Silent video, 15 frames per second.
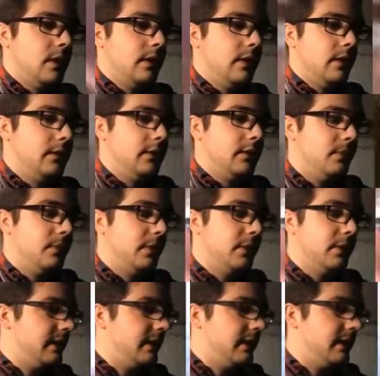Scoop
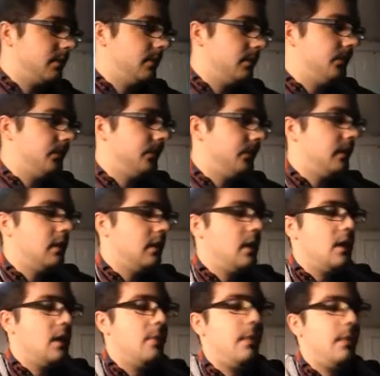those up.
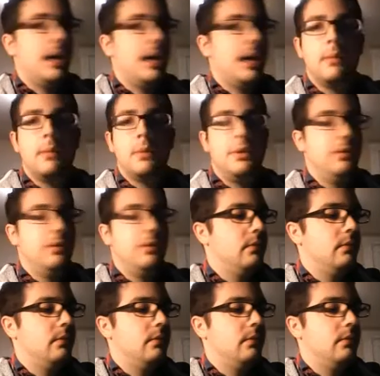Pack number 2.